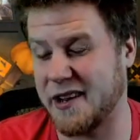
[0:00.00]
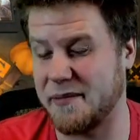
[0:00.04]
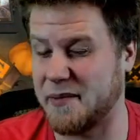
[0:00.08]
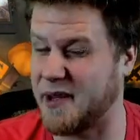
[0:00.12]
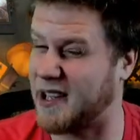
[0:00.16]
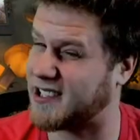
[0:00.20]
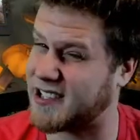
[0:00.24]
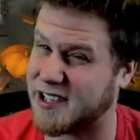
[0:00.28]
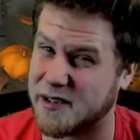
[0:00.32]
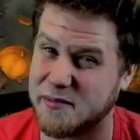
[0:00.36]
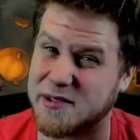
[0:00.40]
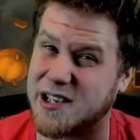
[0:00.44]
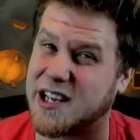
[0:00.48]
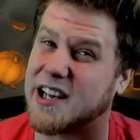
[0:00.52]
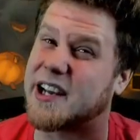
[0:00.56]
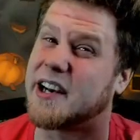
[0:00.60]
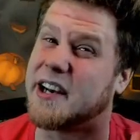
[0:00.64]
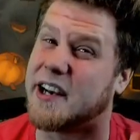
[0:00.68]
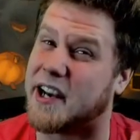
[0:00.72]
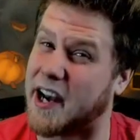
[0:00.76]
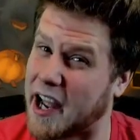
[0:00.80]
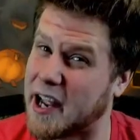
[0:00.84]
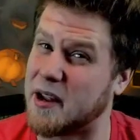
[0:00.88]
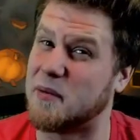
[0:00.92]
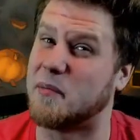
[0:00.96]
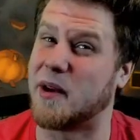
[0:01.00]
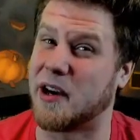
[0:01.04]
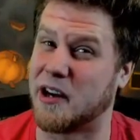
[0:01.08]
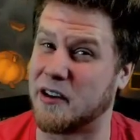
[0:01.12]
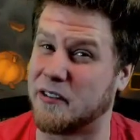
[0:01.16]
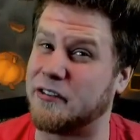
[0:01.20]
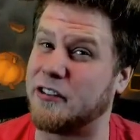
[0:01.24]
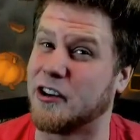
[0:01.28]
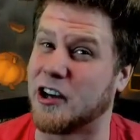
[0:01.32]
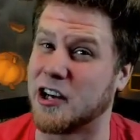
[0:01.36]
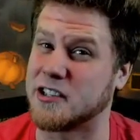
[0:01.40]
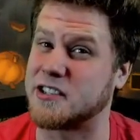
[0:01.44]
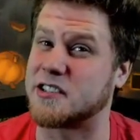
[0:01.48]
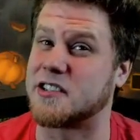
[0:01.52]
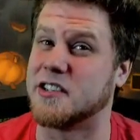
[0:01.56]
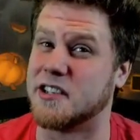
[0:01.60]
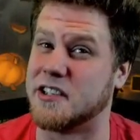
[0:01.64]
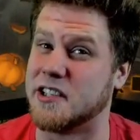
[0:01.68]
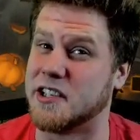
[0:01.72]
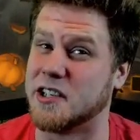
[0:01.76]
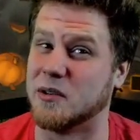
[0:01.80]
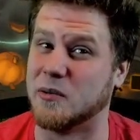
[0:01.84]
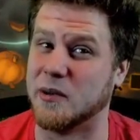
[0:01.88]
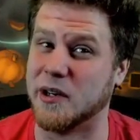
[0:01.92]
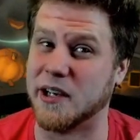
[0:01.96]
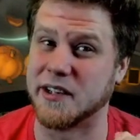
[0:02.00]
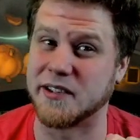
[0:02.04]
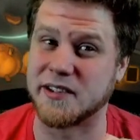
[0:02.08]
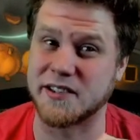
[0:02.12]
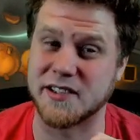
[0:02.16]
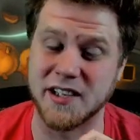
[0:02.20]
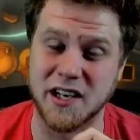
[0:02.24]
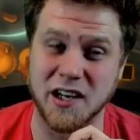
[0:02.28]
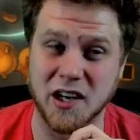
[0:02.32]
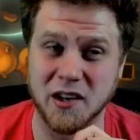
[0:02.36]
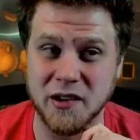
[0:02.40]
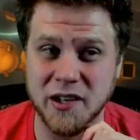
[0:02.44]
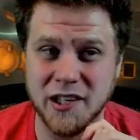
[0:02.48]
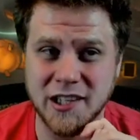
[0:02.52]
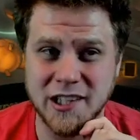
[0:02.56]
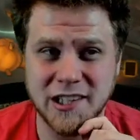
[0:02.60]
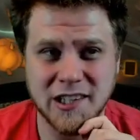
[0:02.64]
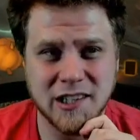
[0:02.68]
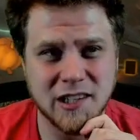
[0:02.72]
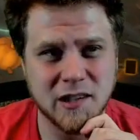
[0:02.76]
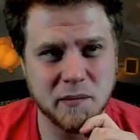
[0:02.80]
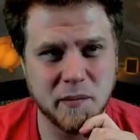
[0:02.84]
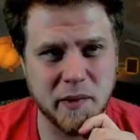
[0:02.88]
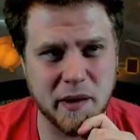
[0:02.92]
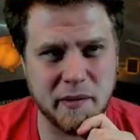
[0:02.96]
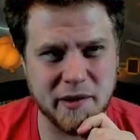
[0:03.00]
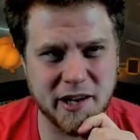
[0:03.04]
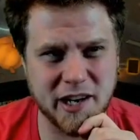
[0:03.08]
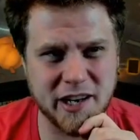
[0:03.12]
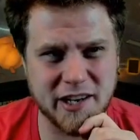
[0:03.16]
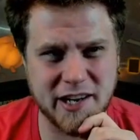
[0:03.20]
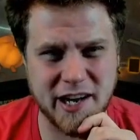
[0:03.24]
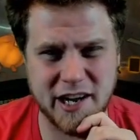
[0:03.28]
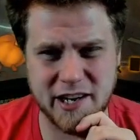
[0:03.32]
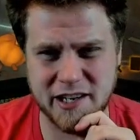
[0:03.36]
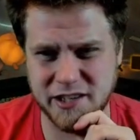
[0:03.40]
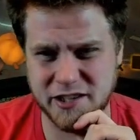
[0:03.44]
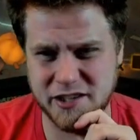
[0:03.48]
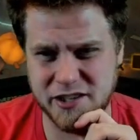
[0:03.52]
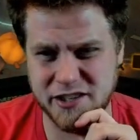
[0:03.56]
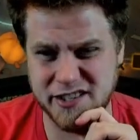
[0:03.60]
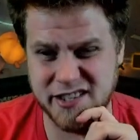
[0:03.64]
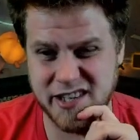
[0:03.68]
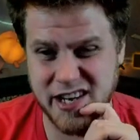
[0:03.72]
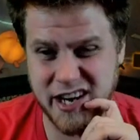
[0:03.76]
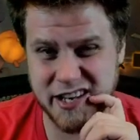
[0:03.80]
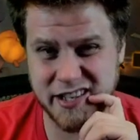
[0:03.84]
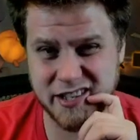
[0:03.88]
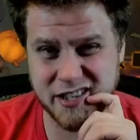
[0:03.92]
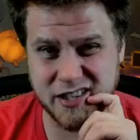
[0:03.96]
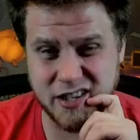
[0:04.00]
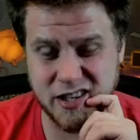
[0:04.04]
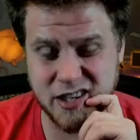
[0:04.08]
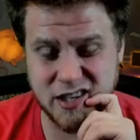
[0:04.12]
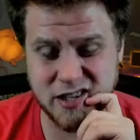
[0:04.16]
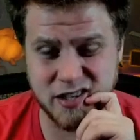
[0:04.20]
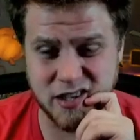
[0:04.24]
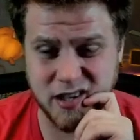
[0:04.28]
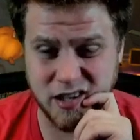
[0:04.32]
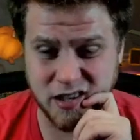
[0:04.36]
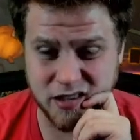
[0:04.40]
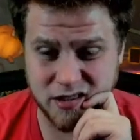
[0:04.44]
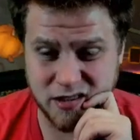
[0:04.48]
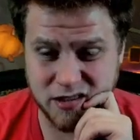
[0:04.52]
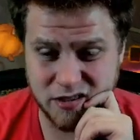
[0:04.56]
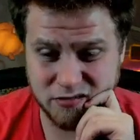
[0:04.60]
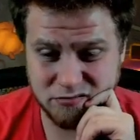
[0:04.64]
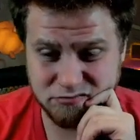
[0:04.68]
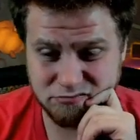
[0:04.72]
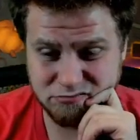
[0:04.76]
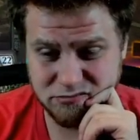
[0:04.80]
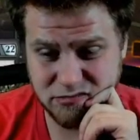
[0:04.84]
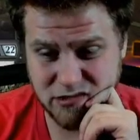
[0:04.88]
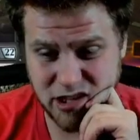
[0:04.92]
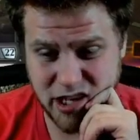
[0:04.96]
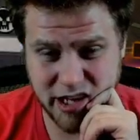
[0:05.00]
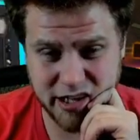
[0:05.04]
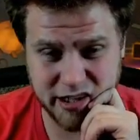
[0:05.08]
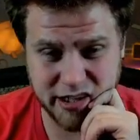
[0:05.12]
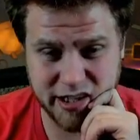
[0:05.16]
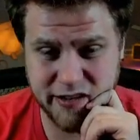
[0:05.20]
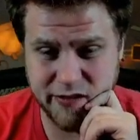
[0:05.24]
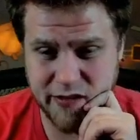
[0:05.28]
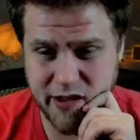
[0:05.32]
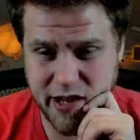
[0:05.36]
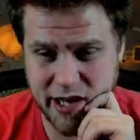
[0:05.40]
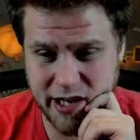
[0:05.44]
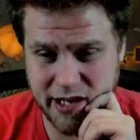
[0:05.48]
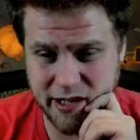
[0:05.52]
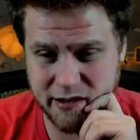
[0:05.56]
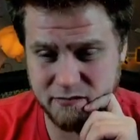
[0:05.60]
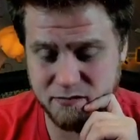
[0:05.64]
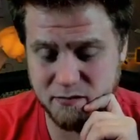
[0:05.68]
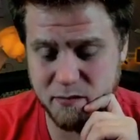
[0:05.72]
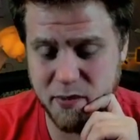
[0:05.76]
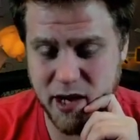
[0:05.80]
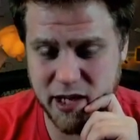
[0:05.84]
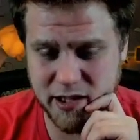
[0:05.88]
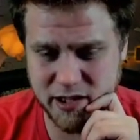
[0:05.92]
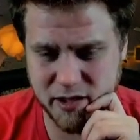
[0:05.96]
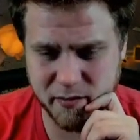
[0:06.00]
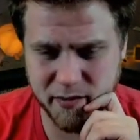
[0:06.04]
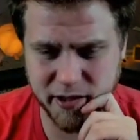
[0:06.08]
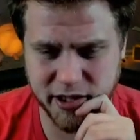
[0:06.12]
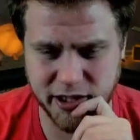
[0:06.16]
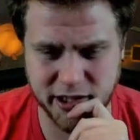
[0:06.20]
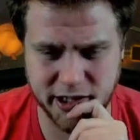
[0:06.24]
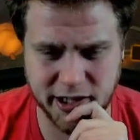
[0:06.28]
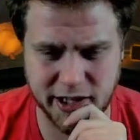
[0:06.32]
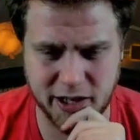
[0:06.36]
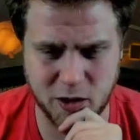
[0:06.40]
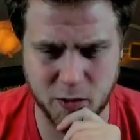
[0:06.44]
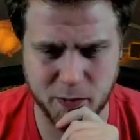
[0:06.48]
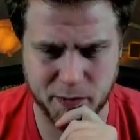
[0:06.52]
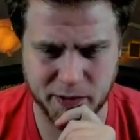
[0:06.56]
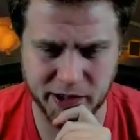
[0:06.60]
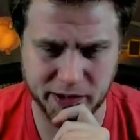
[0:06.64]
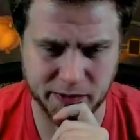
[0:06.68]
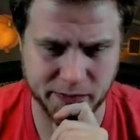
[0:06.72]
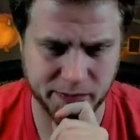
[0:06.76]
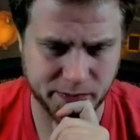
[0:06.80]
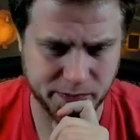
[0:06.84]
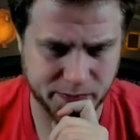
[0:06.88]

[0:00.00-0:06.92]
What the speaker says: That seems like a nightmare for us to deal with. So maybe our deck is just not as good as theirs. Got to leave that possibility open.